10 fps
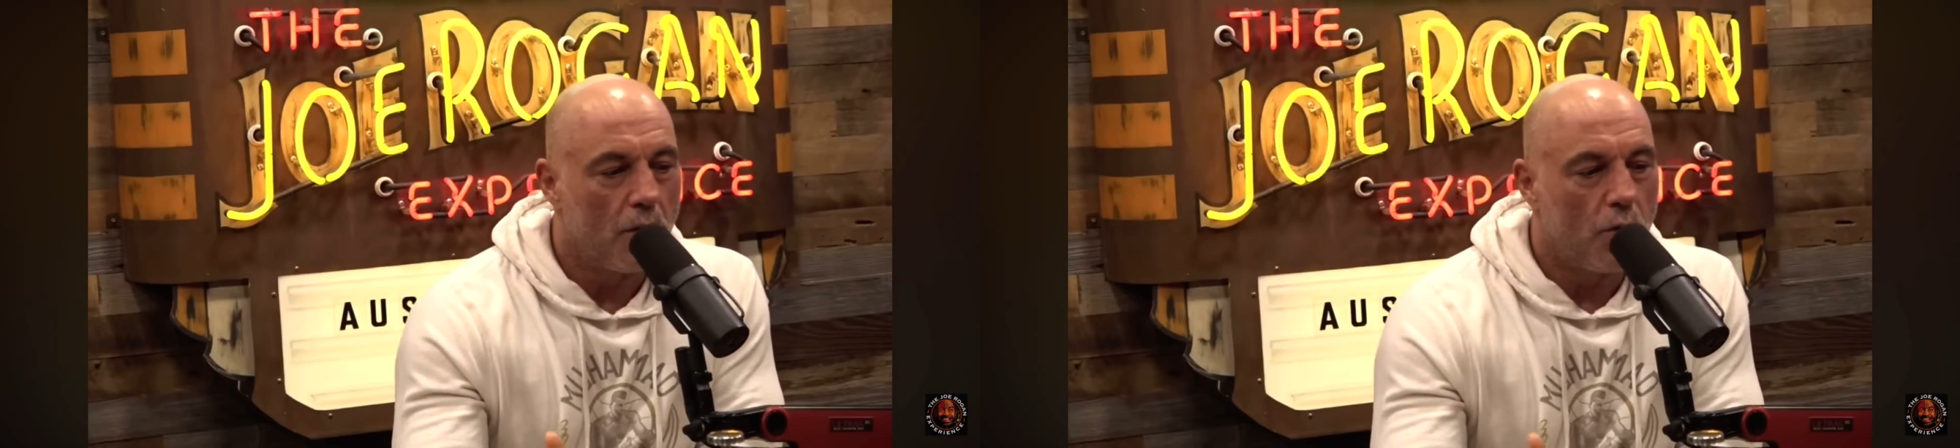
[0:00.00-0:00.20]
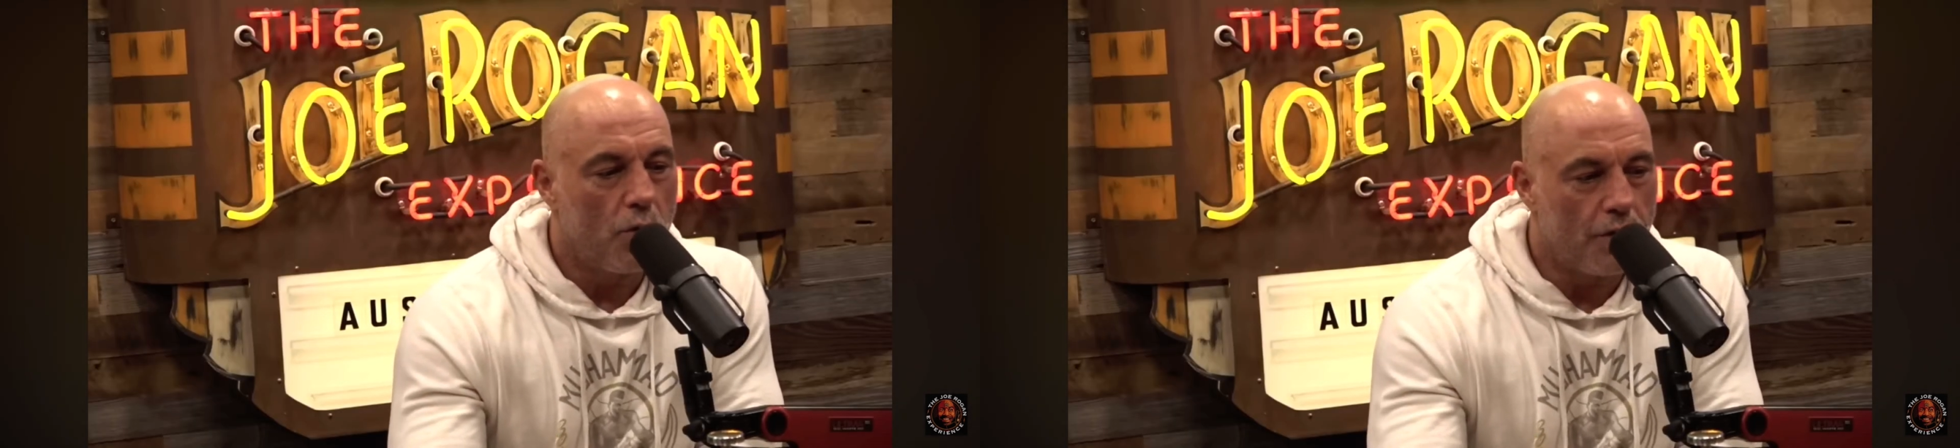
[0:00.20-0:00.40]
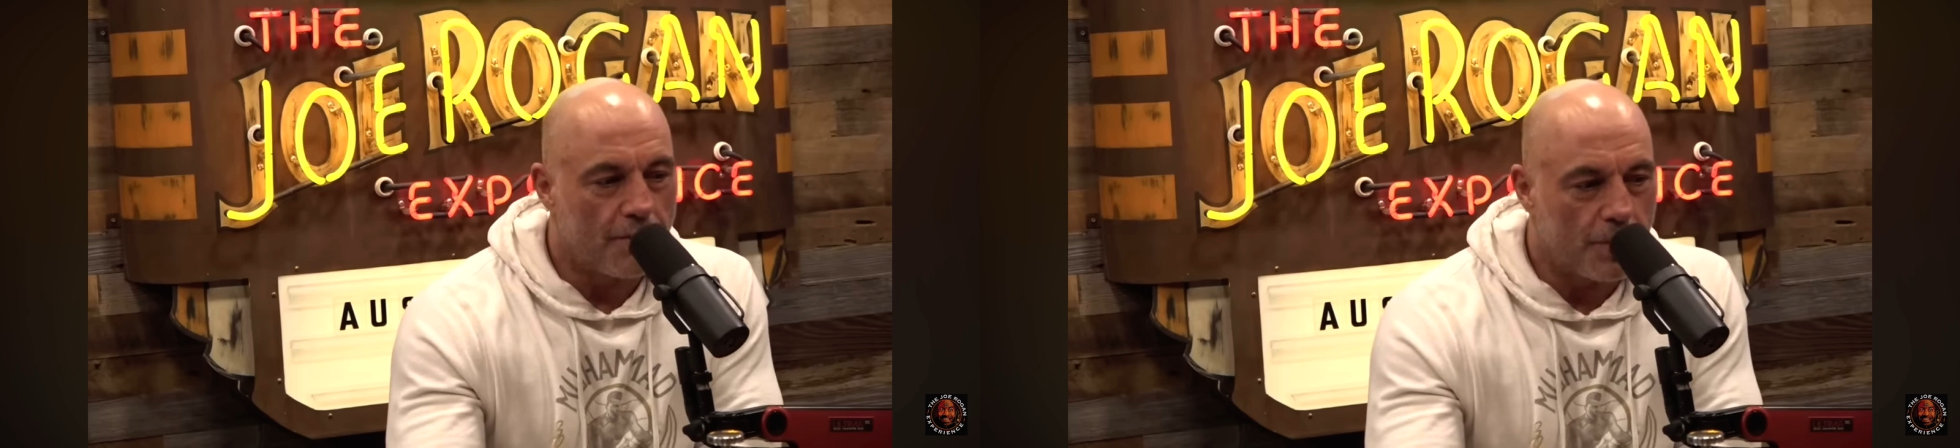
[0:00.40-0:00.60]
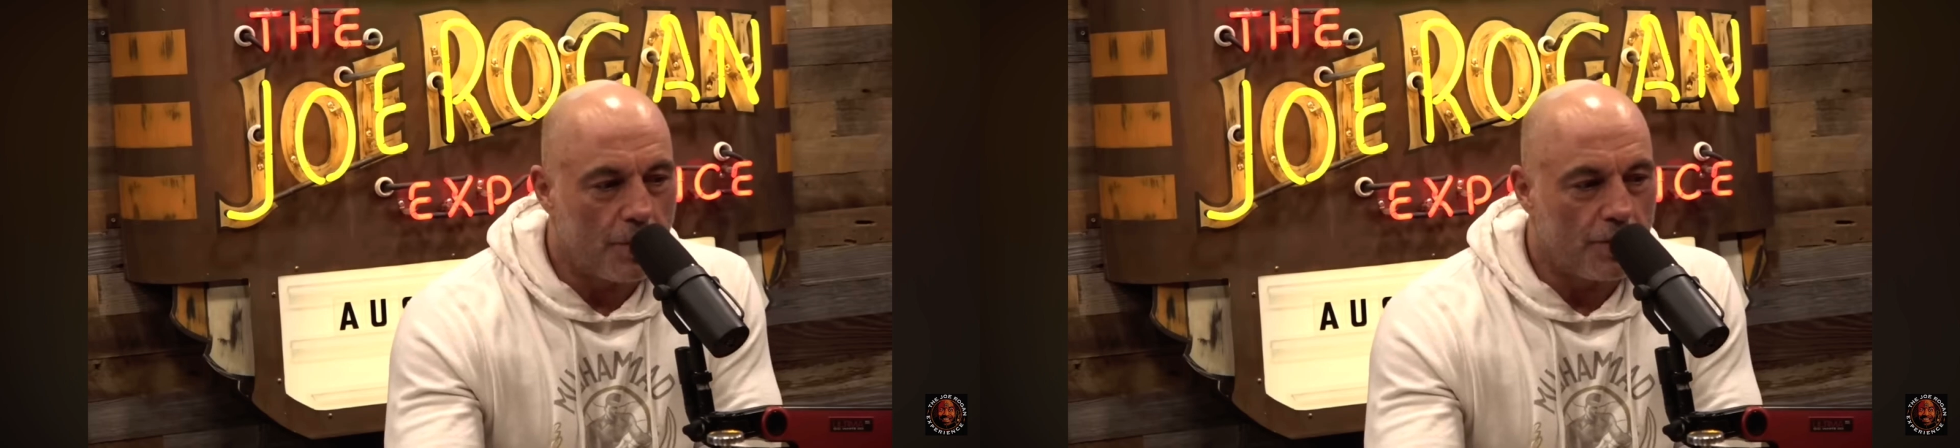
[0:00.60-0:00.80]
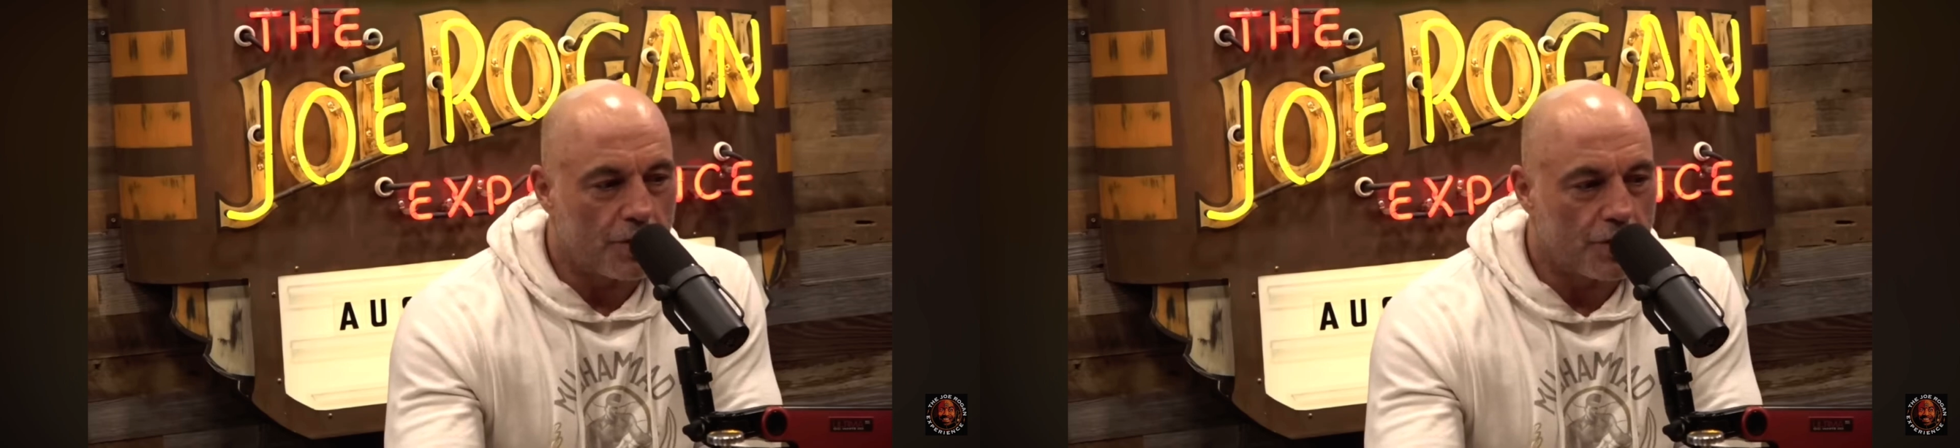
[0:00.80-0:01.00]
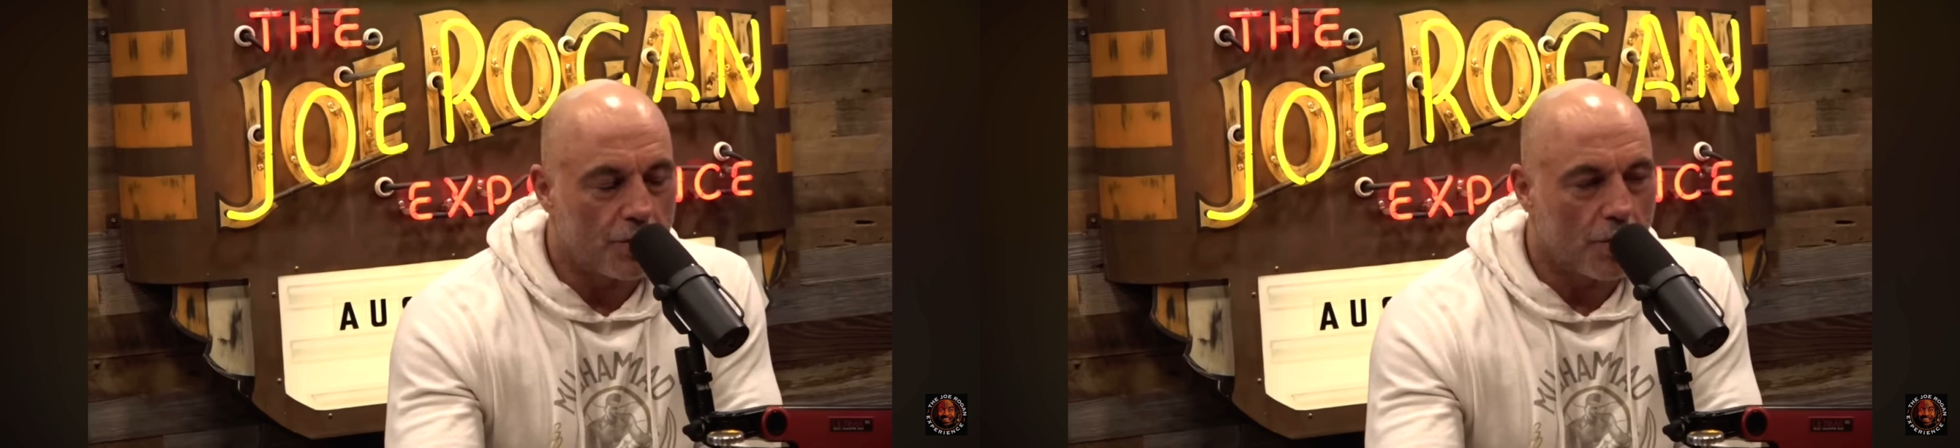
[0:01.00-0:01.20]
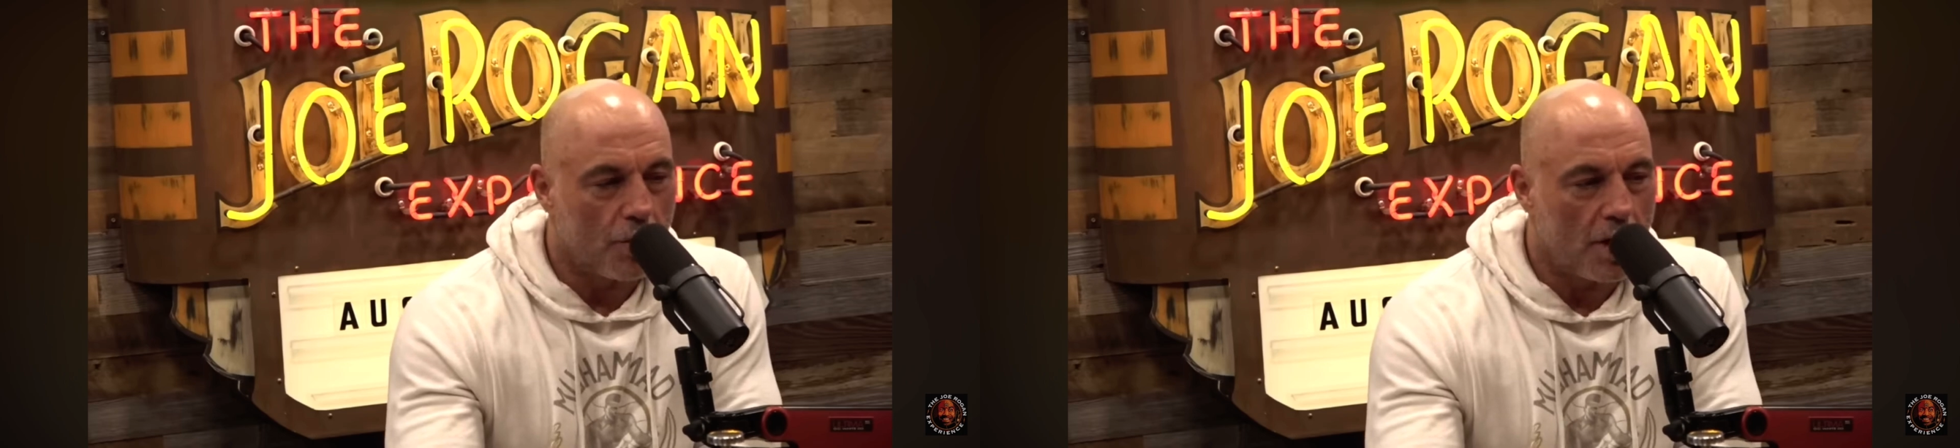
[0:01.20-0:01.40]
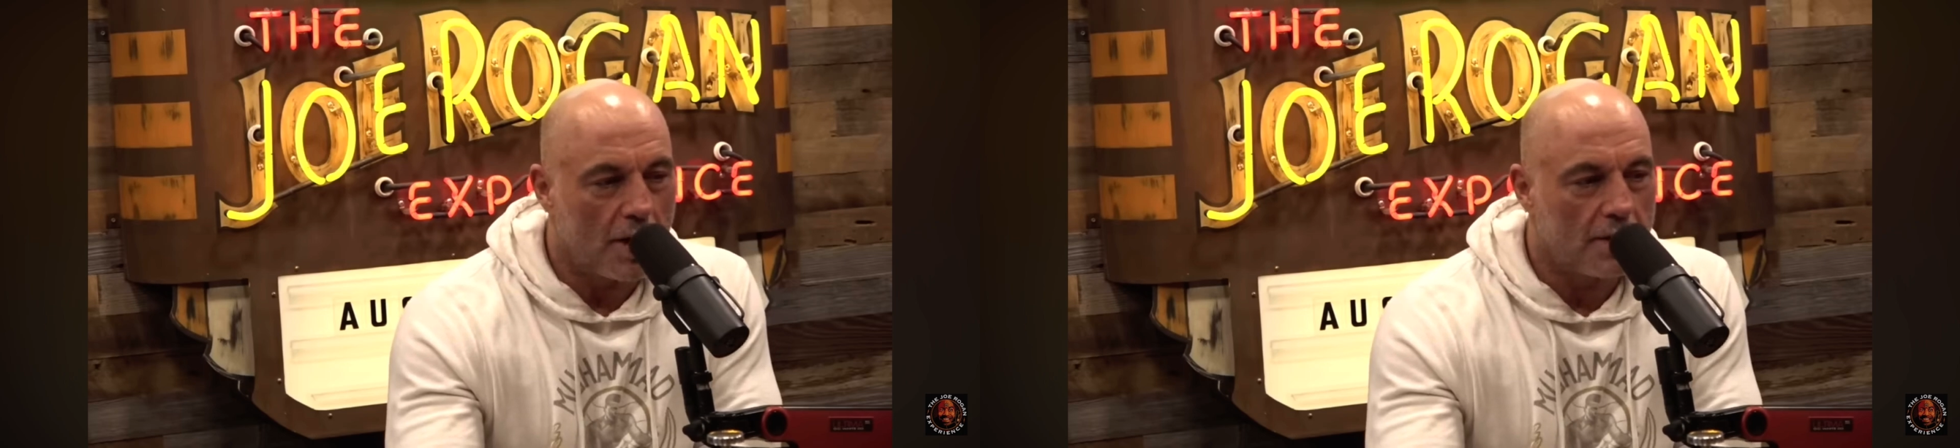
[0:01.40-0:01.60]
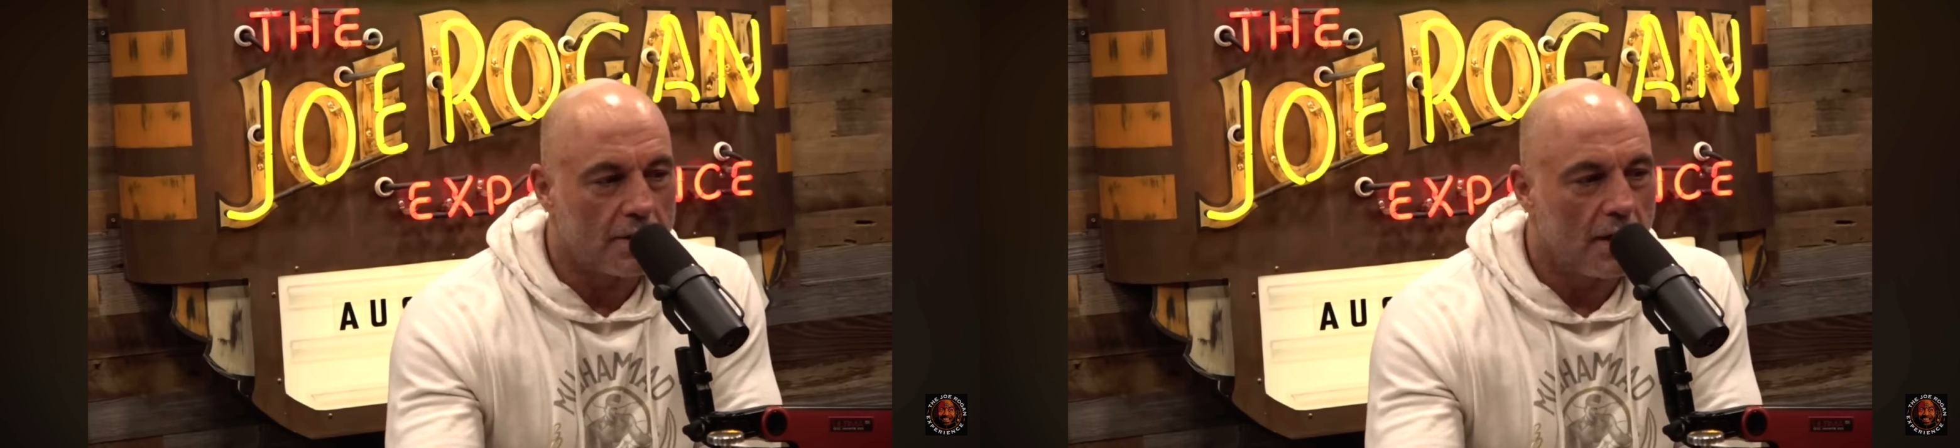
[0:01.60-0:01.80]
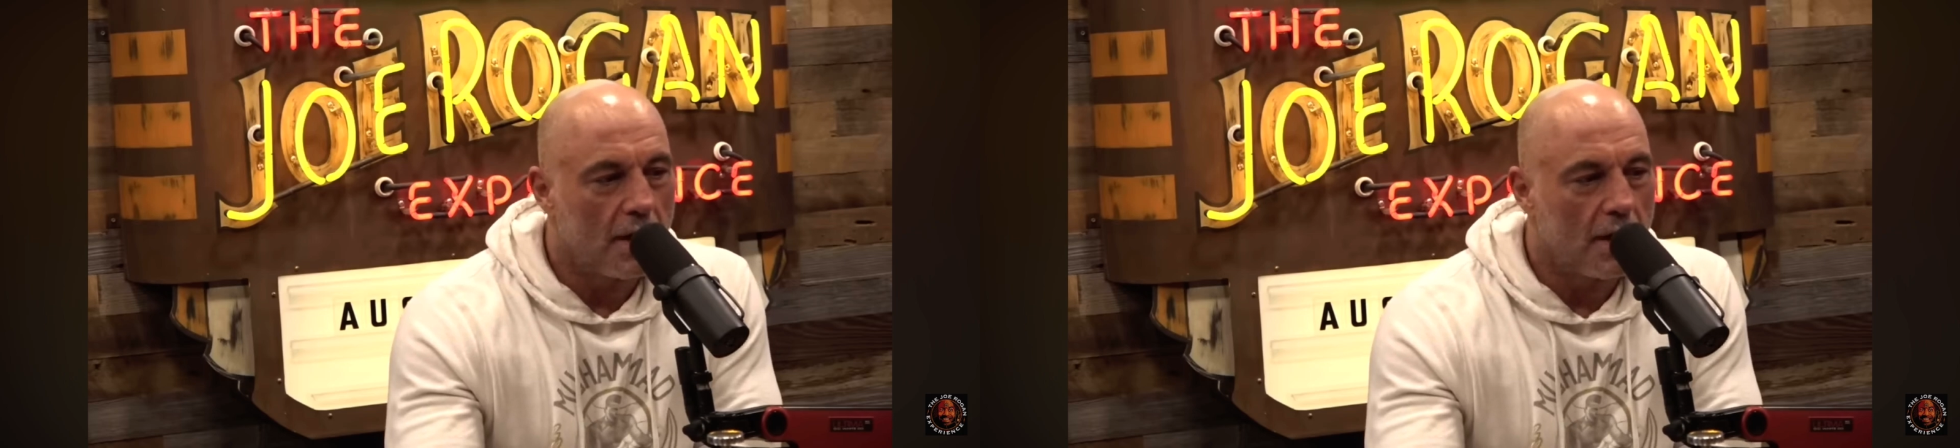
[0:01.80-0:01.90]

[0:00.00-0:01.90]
who the shooter was.